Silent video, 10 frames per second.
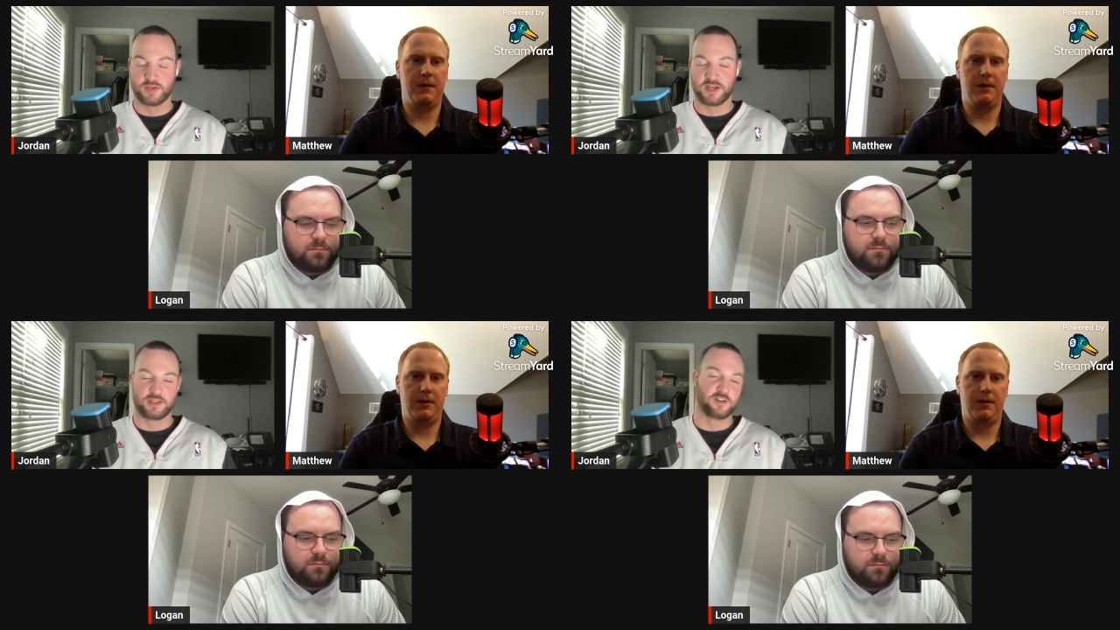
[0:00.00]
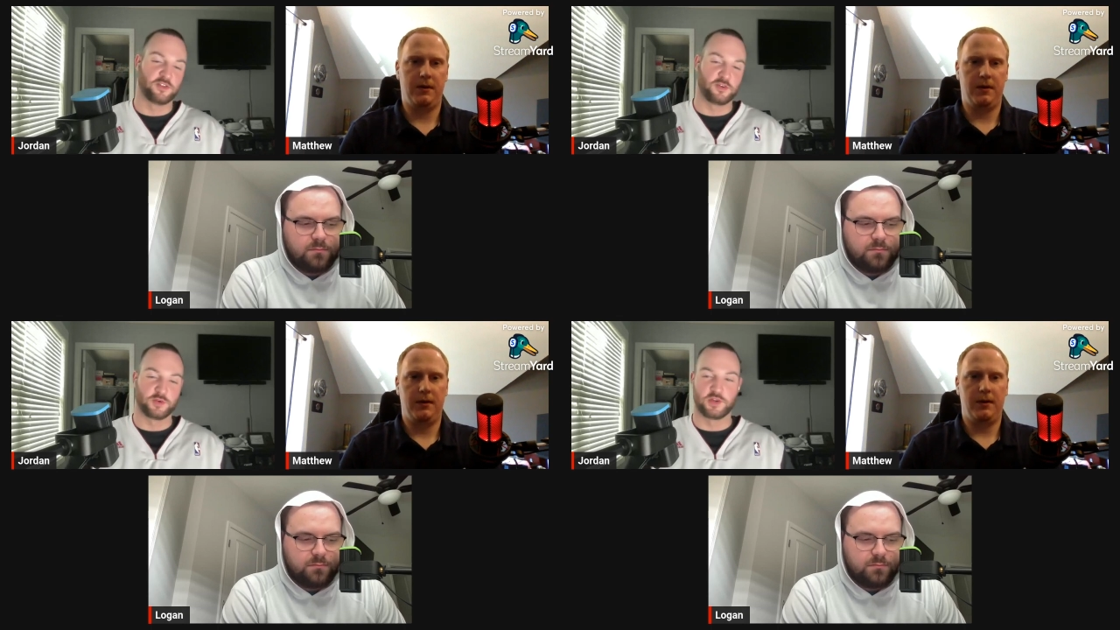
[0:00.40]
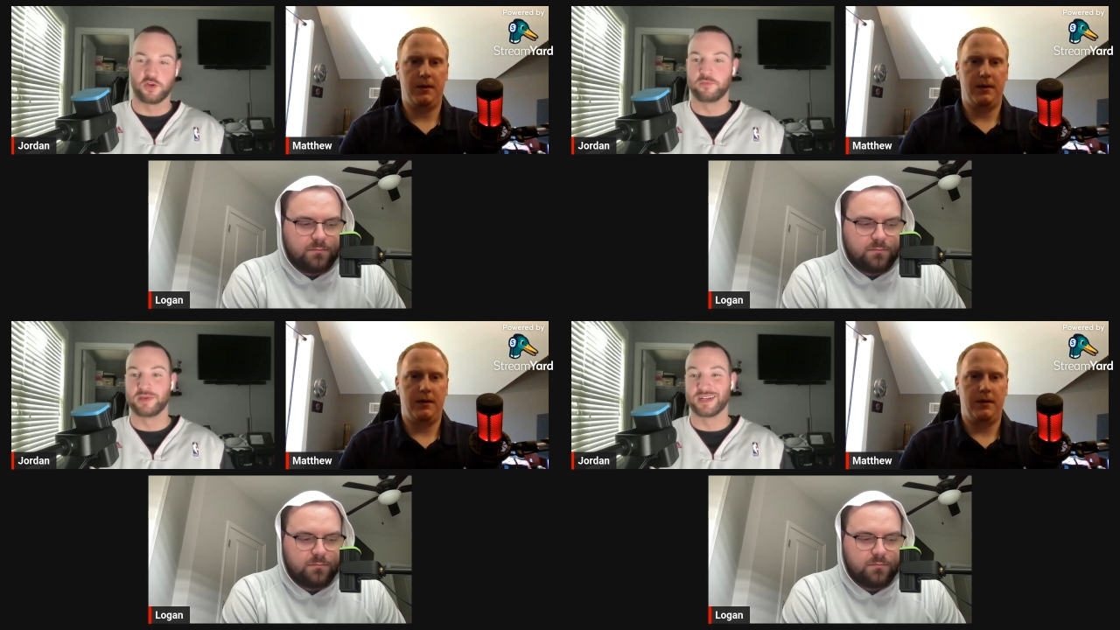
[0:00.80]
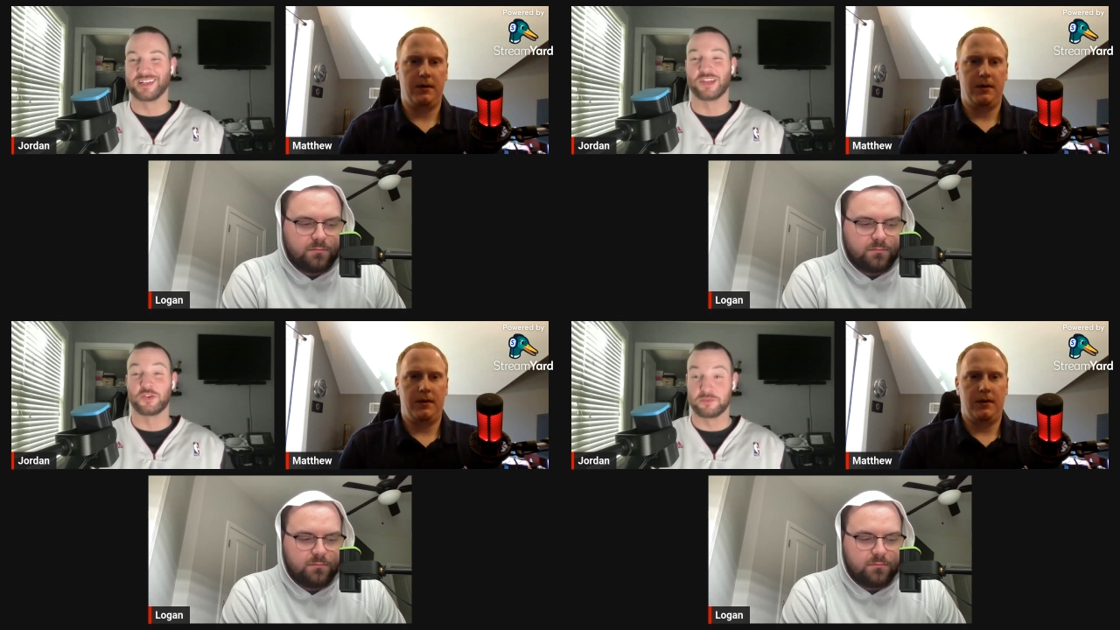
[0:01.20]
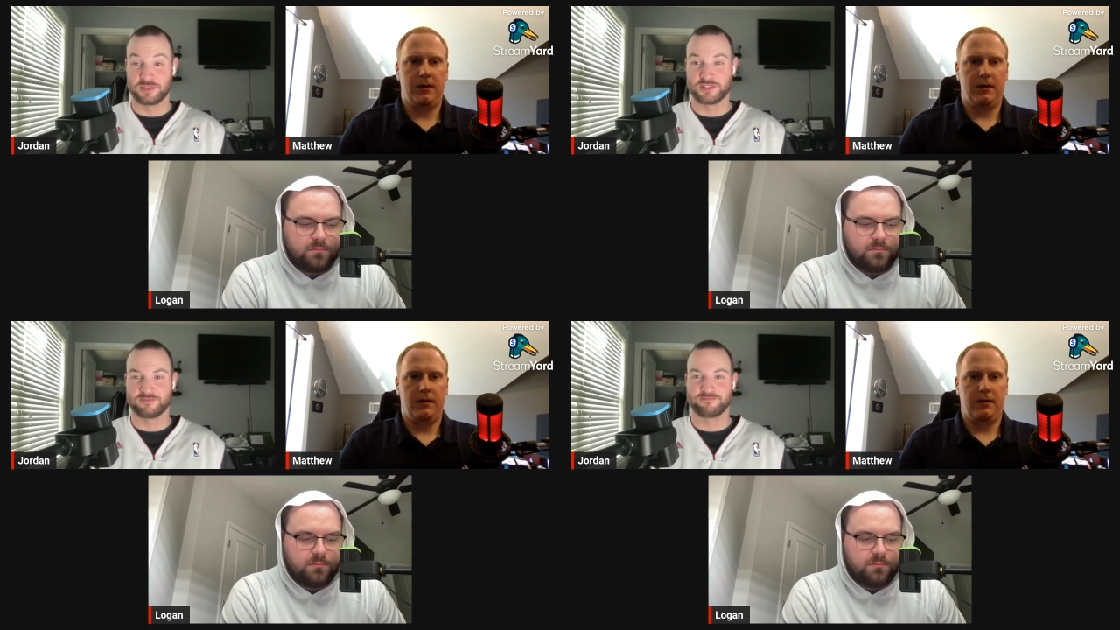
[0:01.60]
Speaker 1: I know there were no
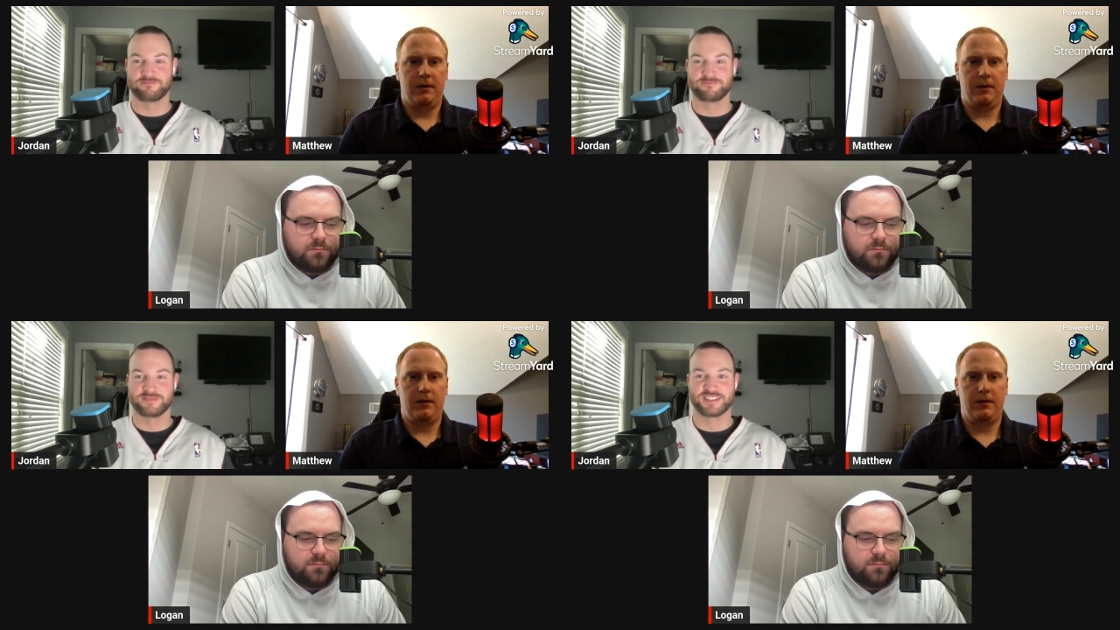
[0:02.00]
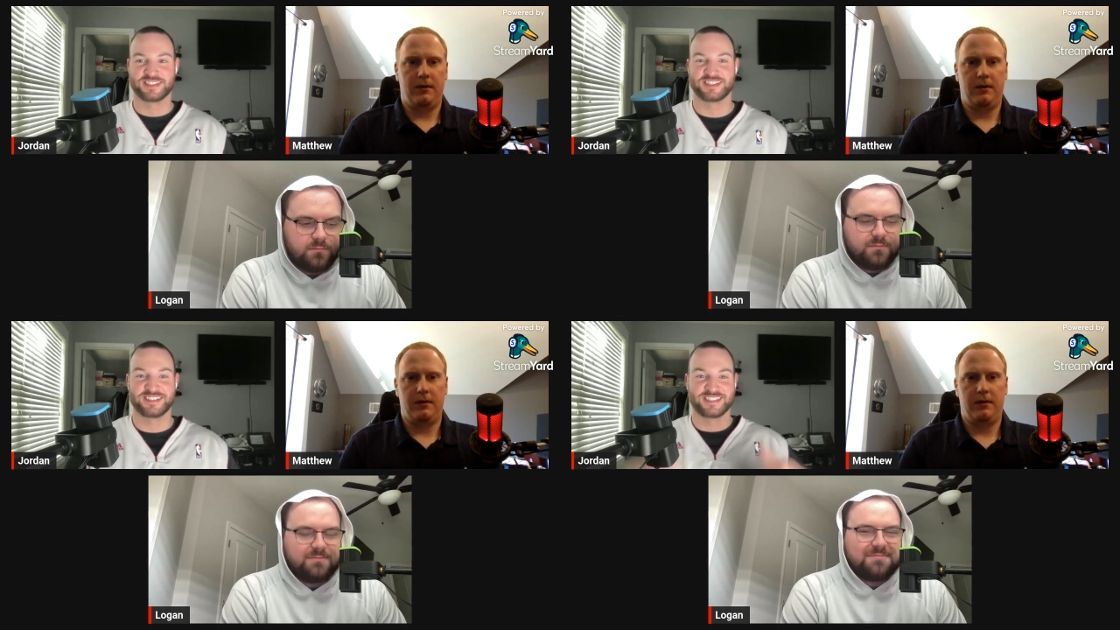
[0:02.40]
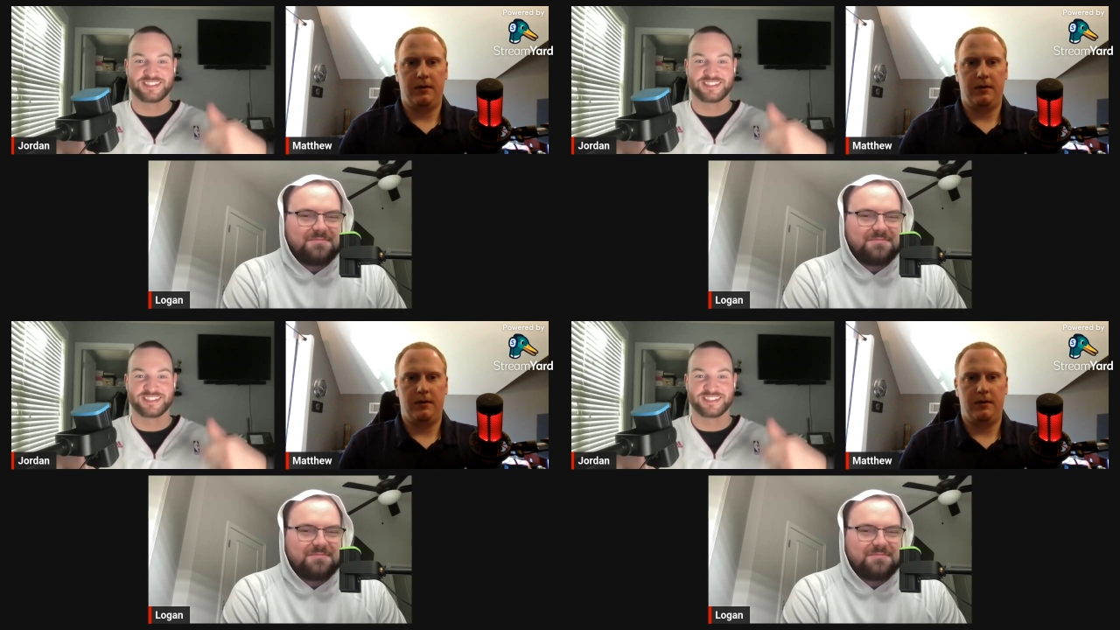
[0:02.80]
Michelobs. Those